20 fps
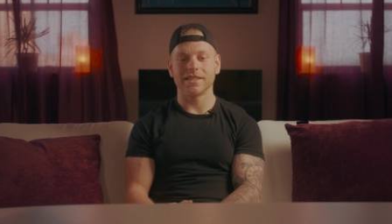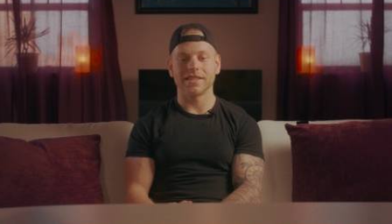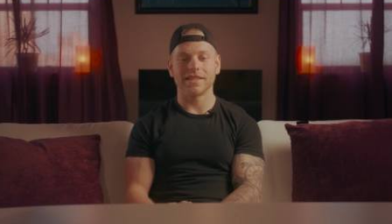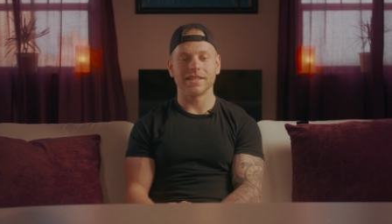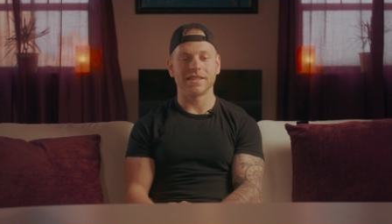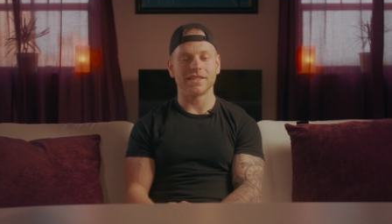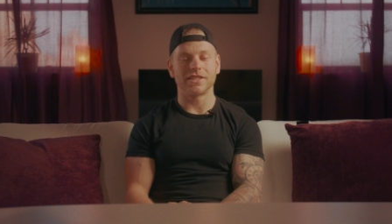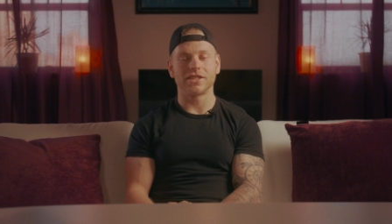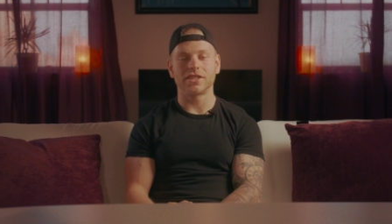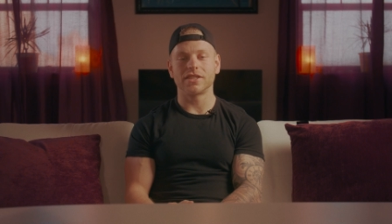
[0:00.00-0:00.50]

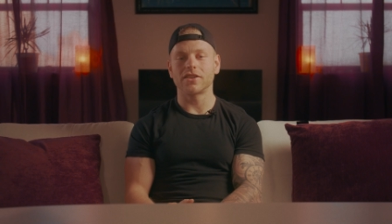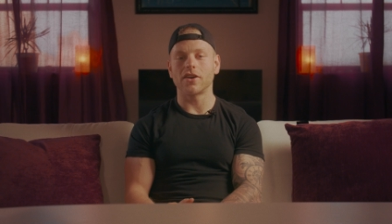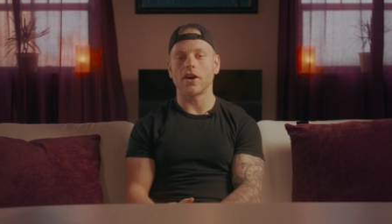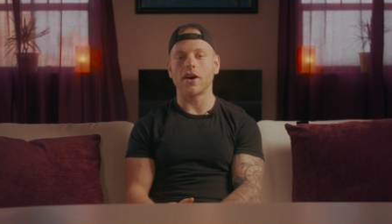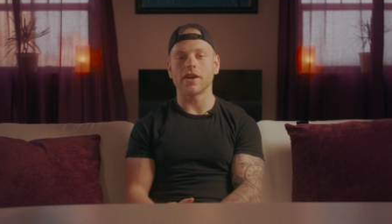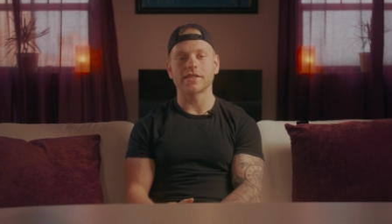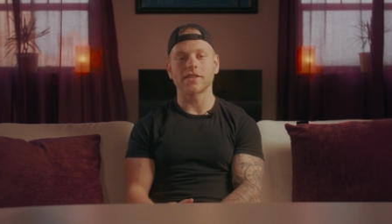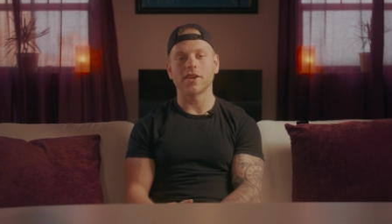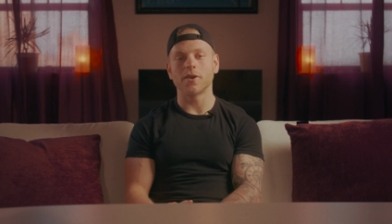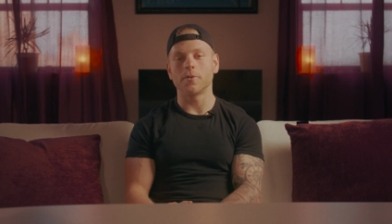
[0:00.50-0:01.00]
the
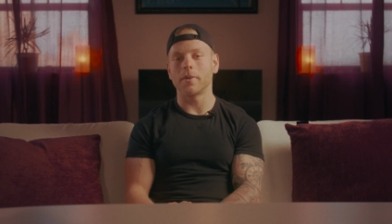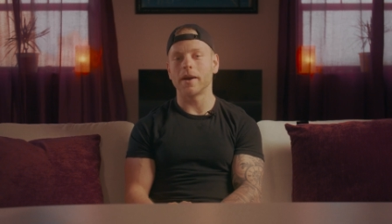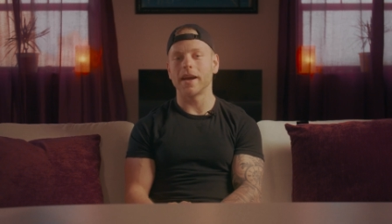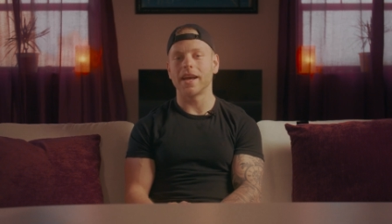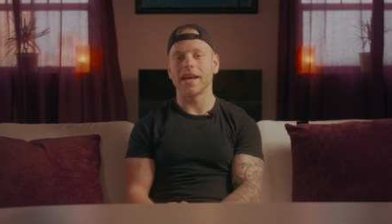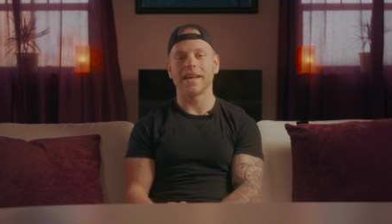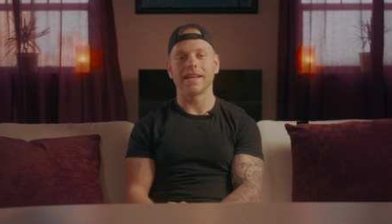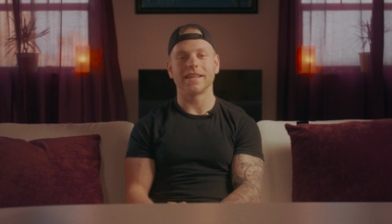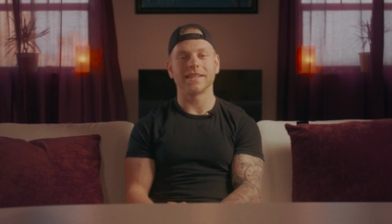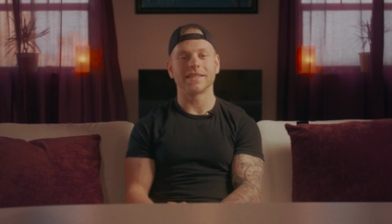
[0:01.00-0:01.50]
Costco
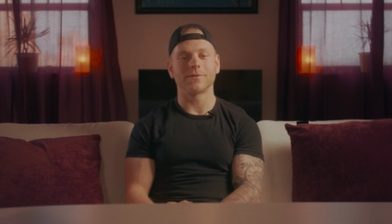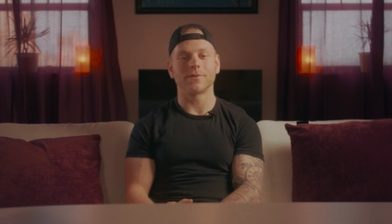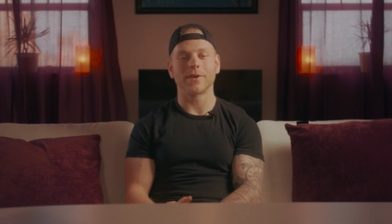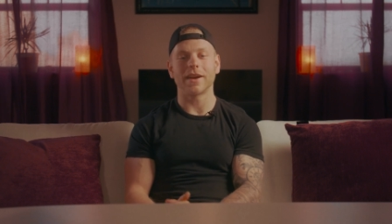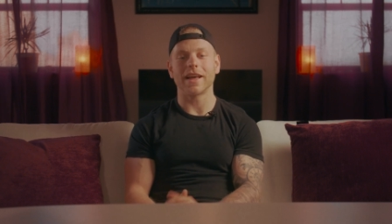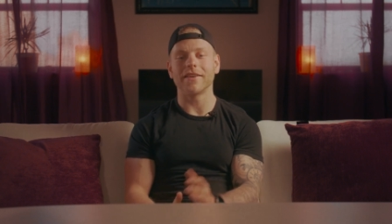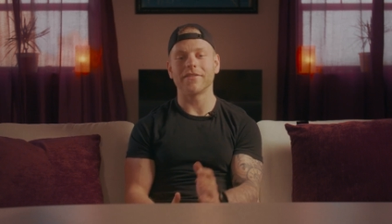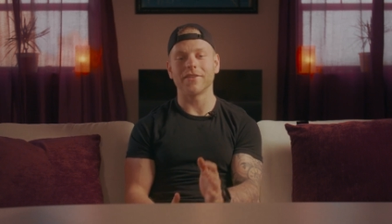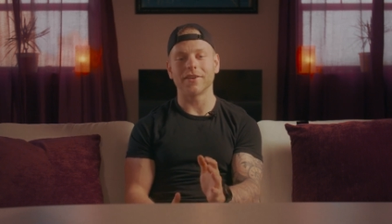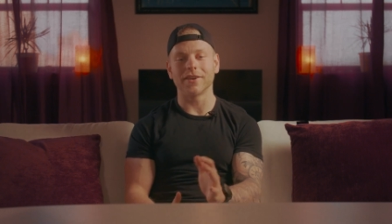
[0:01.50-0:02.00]
brand,
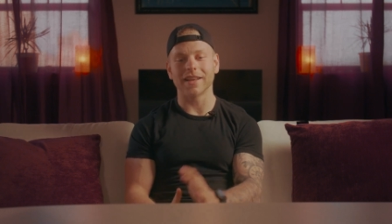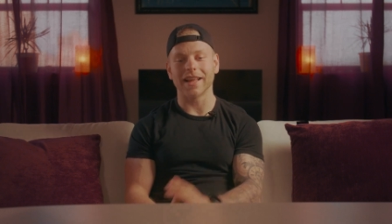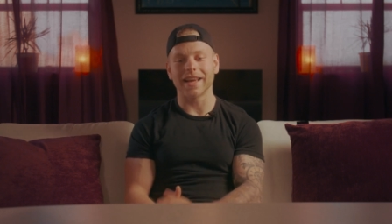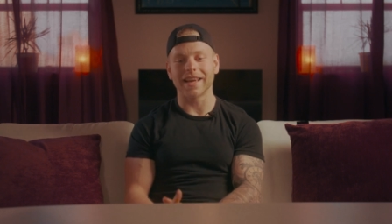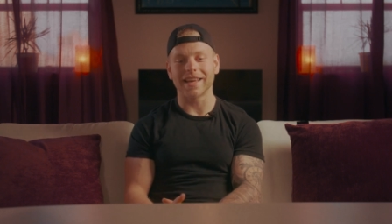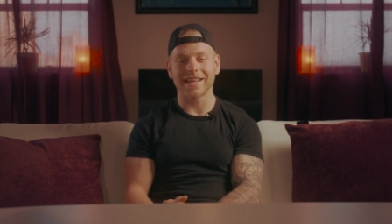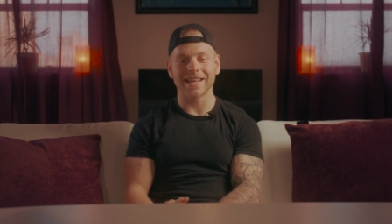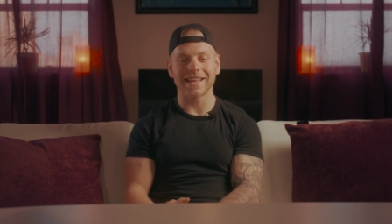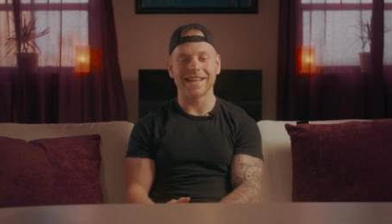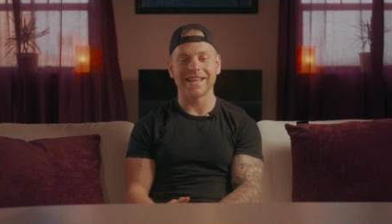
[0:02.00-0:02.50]

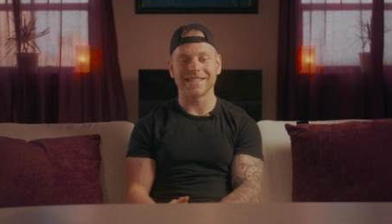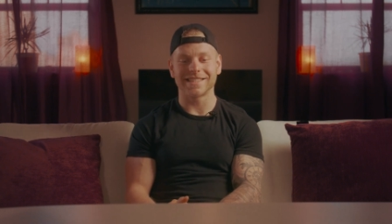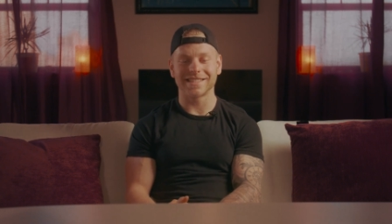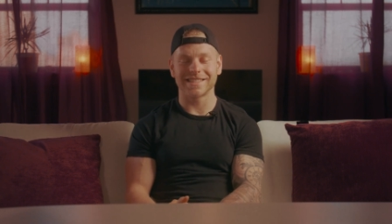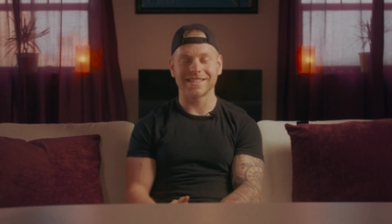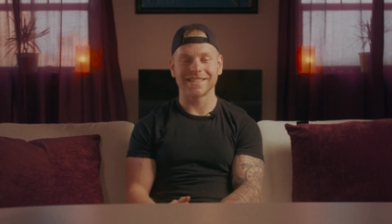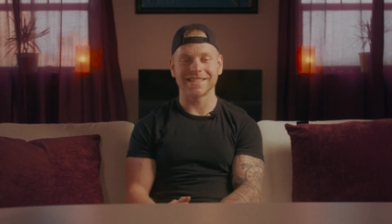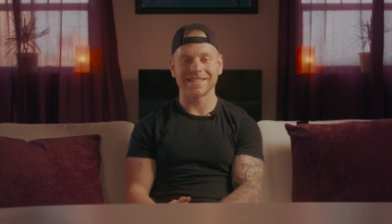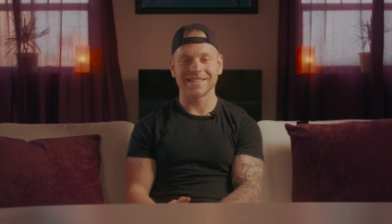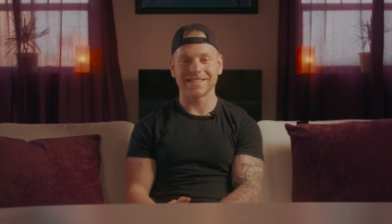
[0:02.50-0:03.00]
whatever,
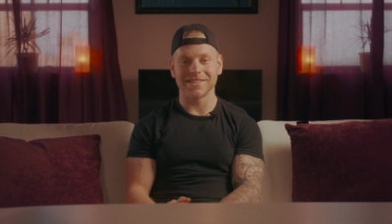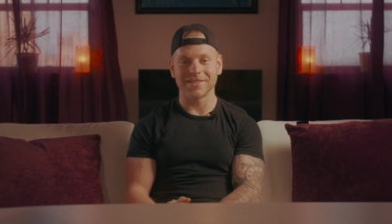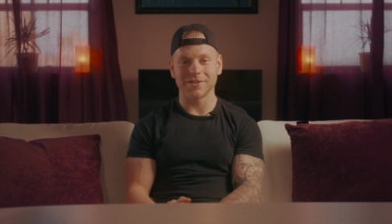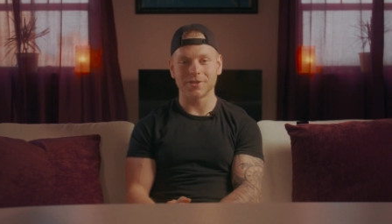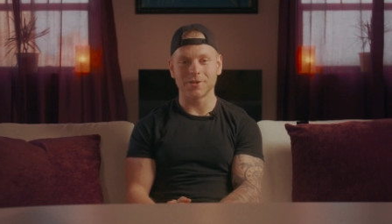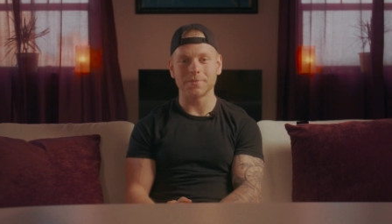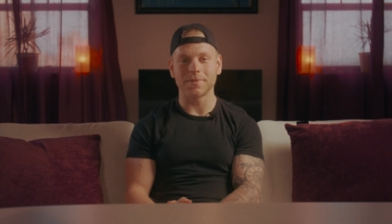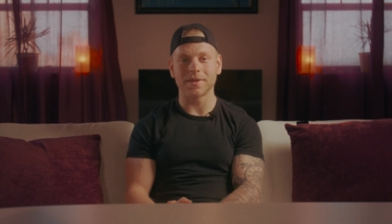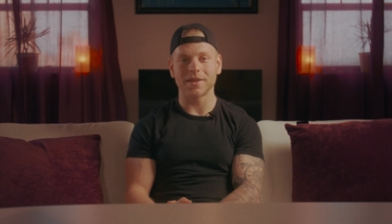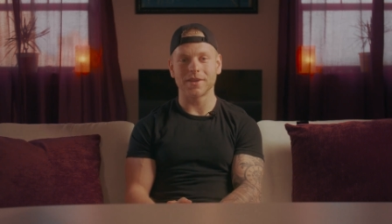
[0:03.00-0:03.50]
you
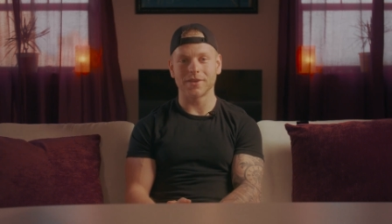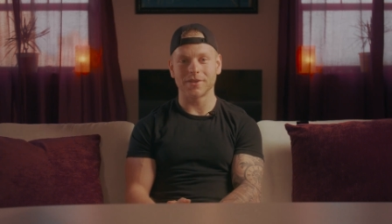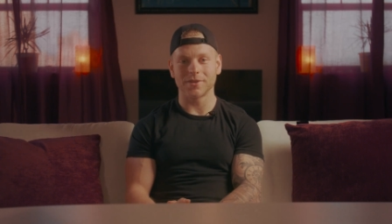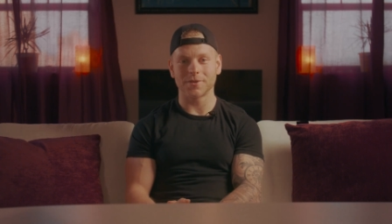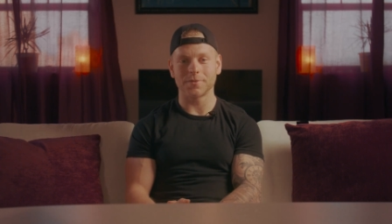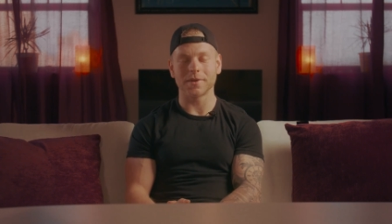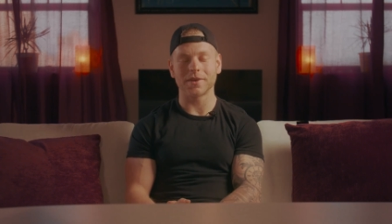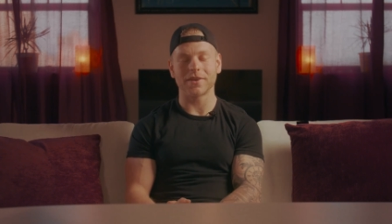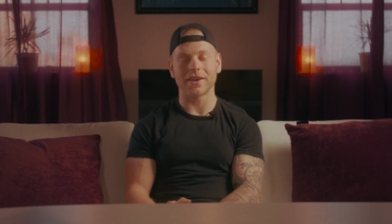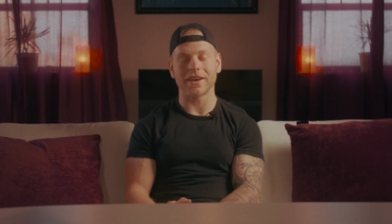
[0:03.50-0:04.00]
should
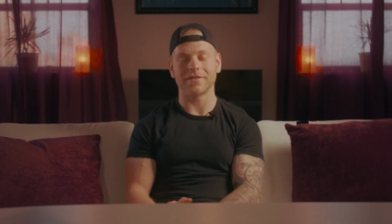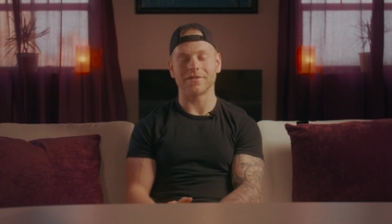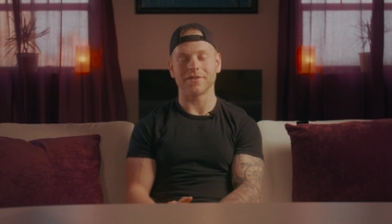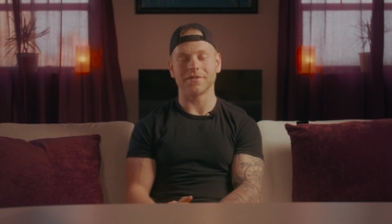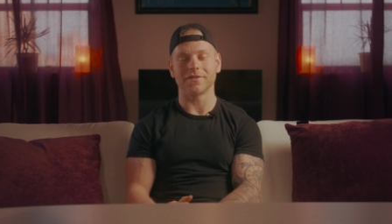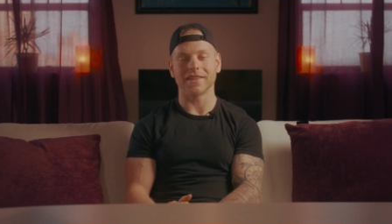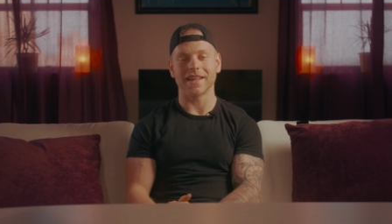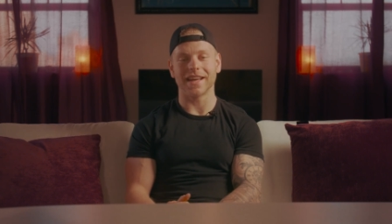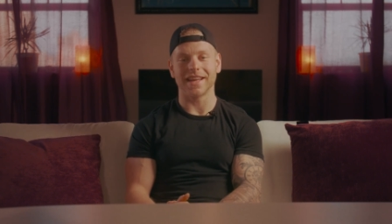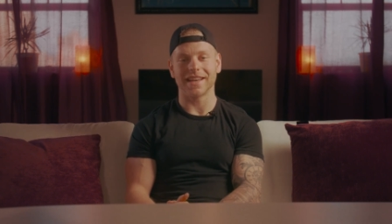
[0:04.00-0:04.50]
be grateful
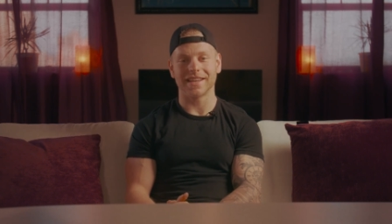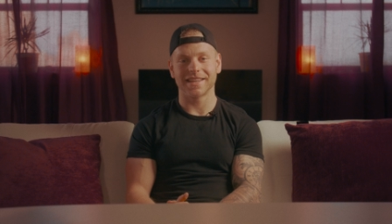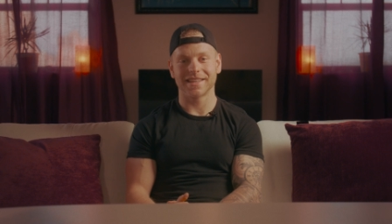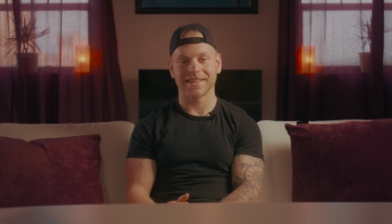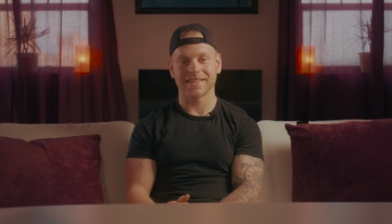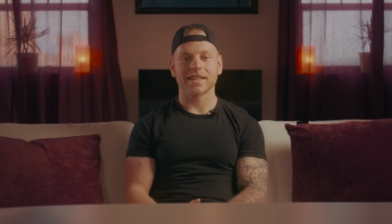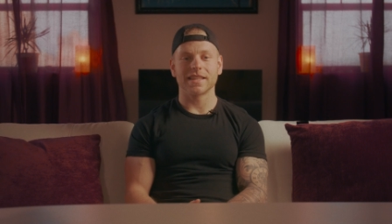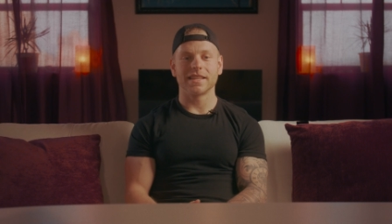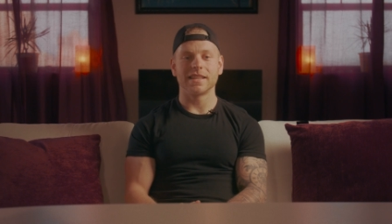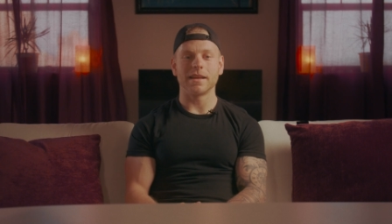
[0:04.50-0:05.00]
for that.
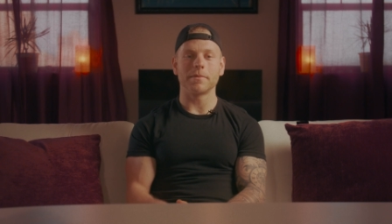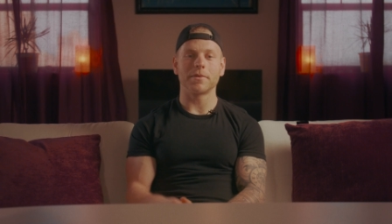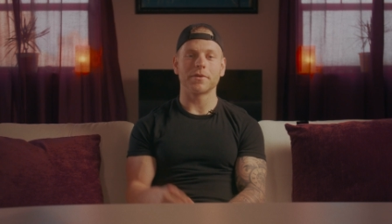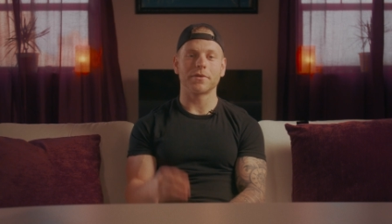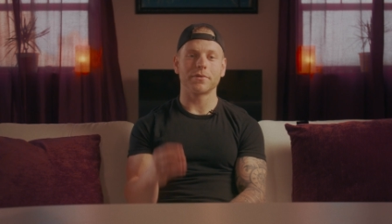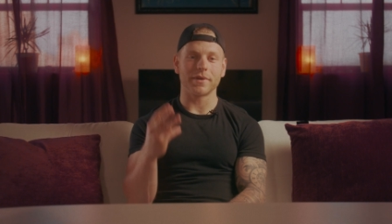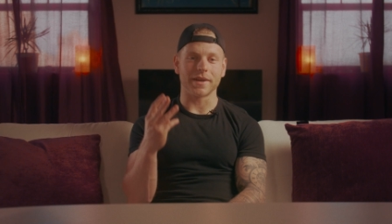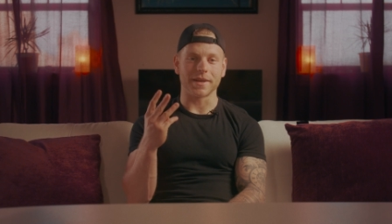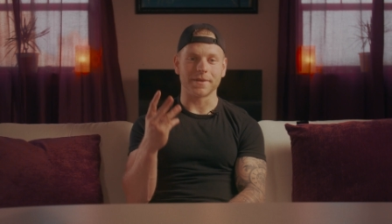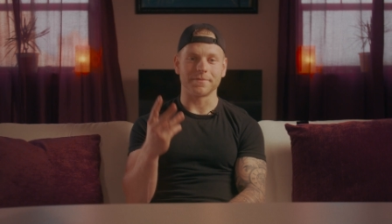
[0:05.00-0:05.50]
Number
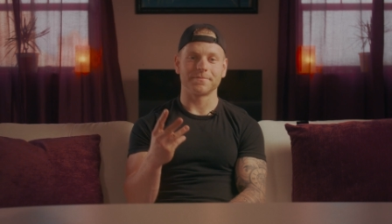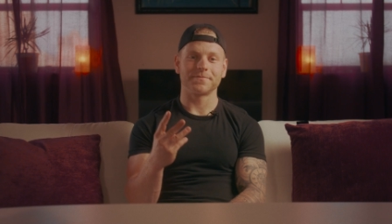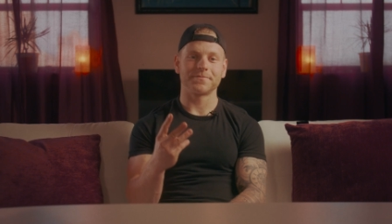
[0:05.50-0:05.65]
3,